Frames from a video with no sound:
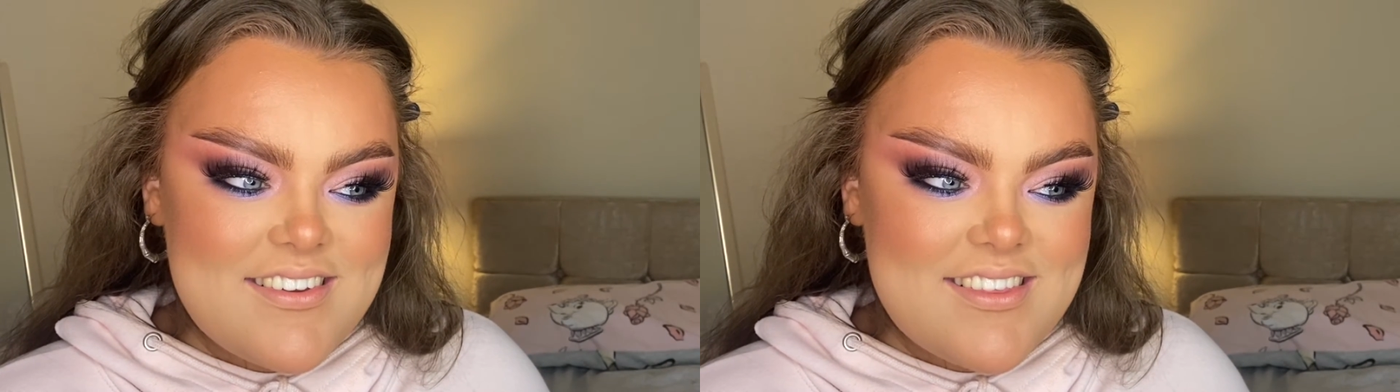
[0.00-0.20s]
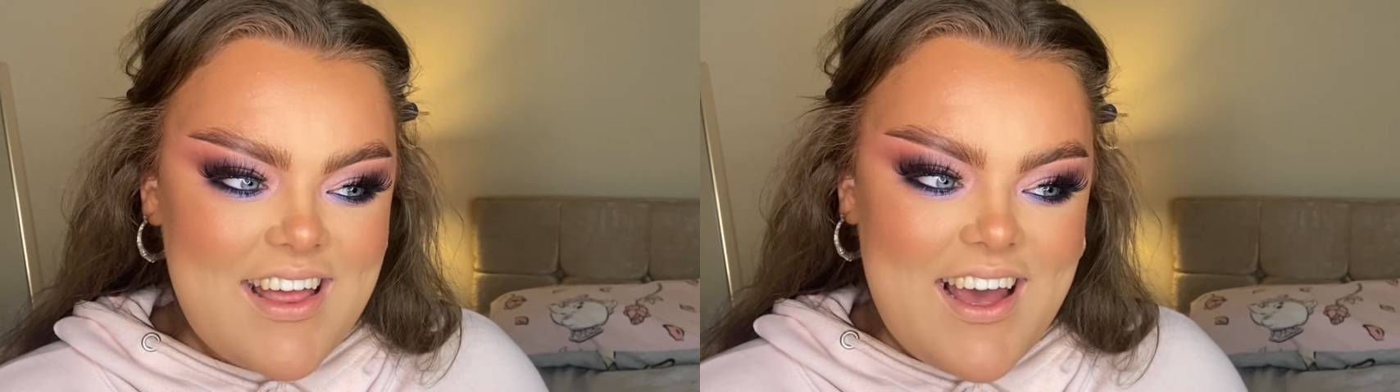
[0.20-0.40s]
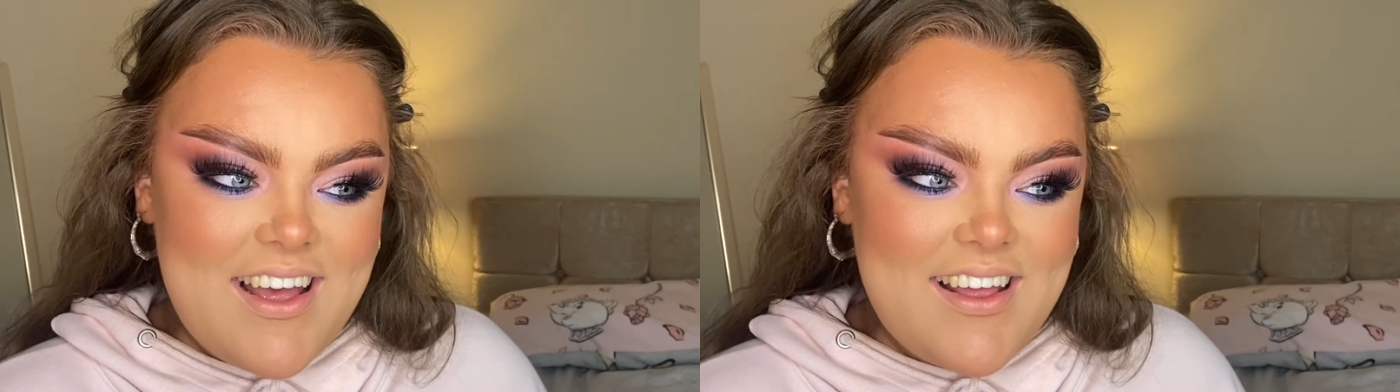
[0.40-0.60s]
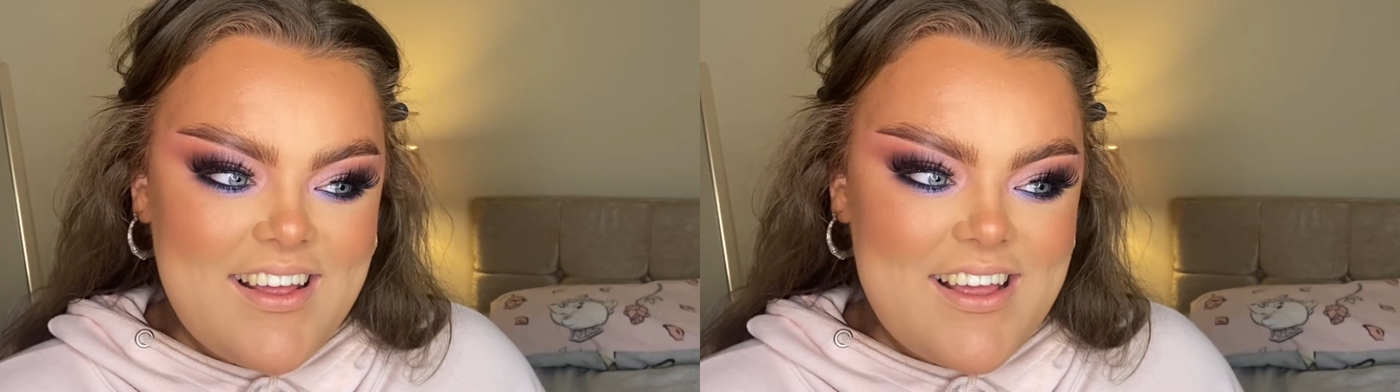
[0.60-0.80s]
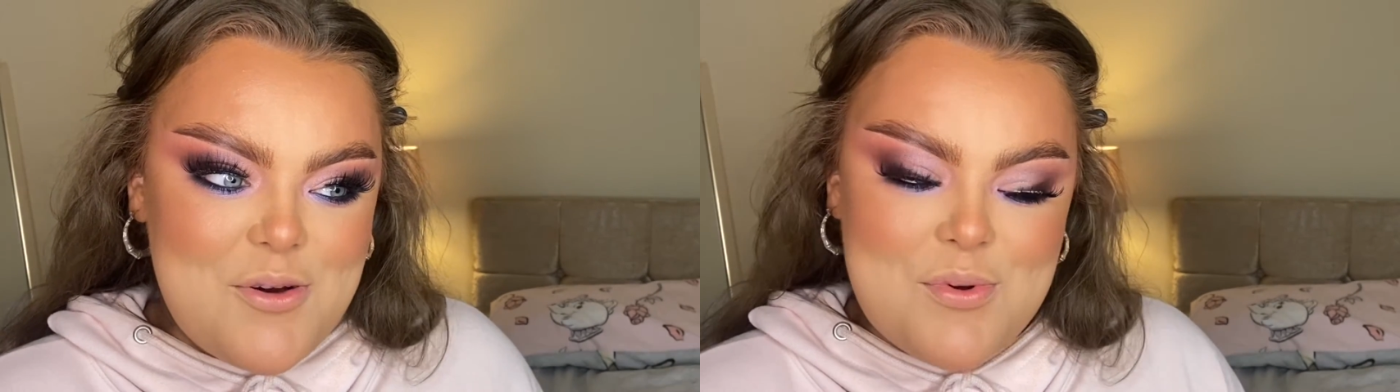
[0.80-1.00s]
that
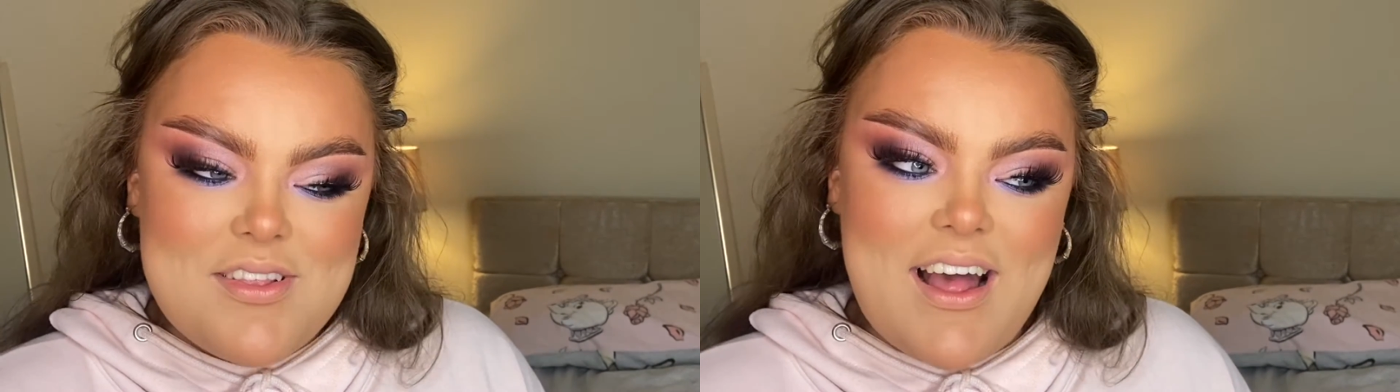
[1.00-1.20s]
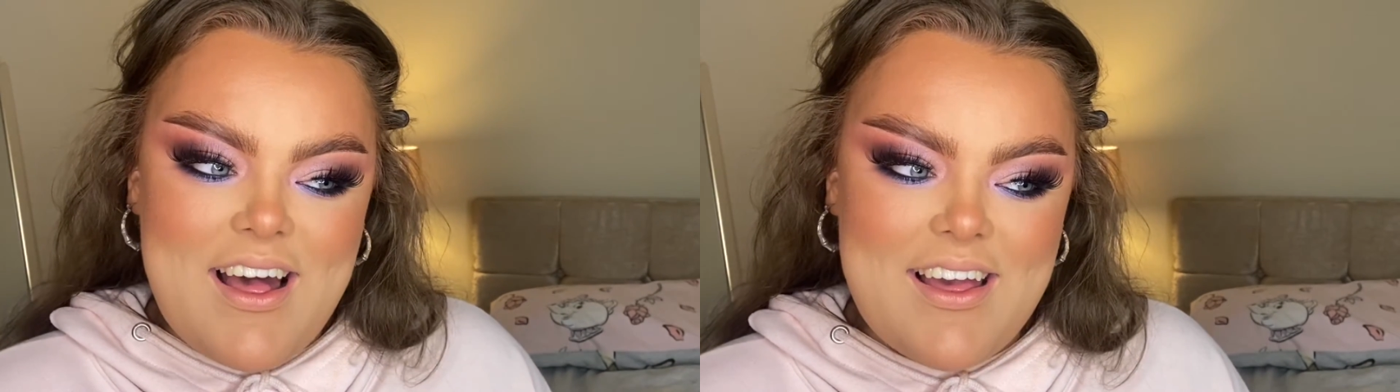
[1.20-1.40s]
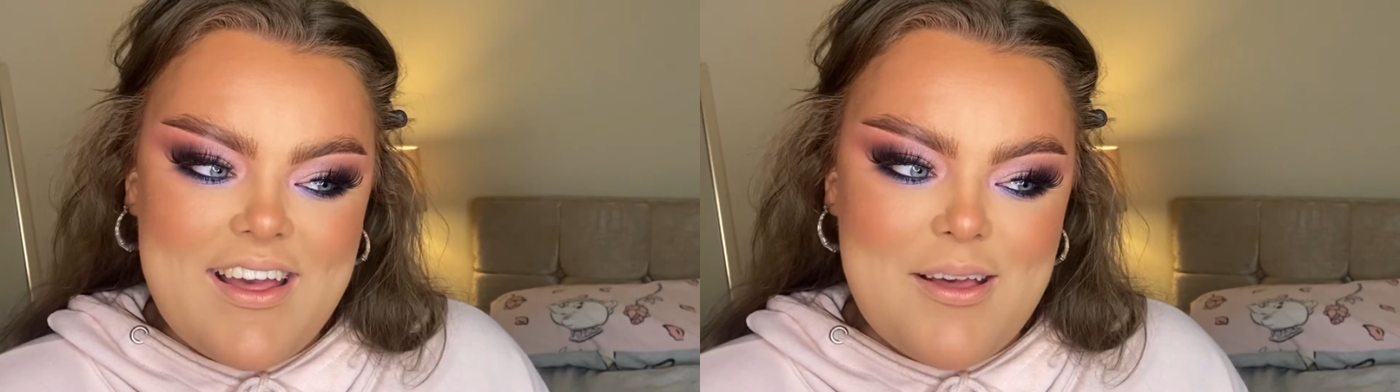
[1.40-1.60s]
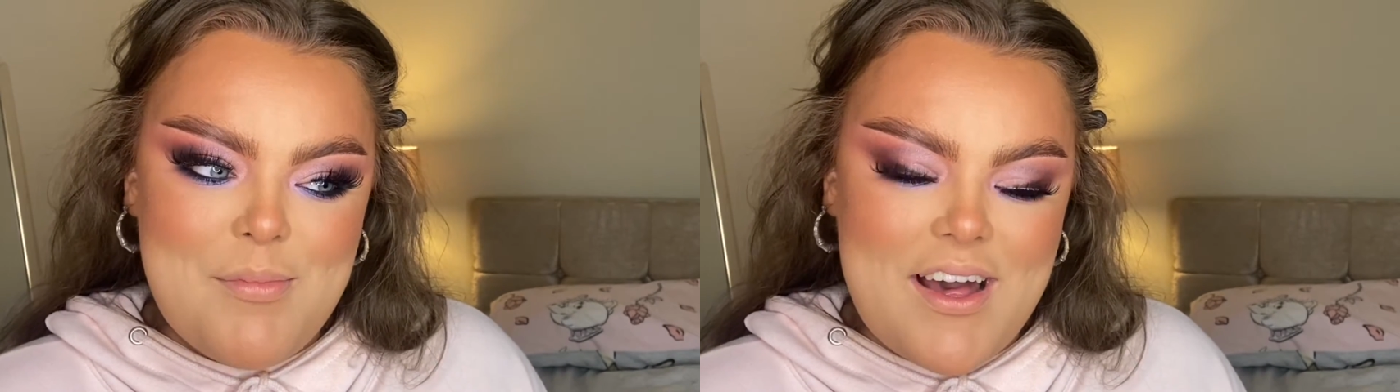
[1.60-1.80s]
equals time,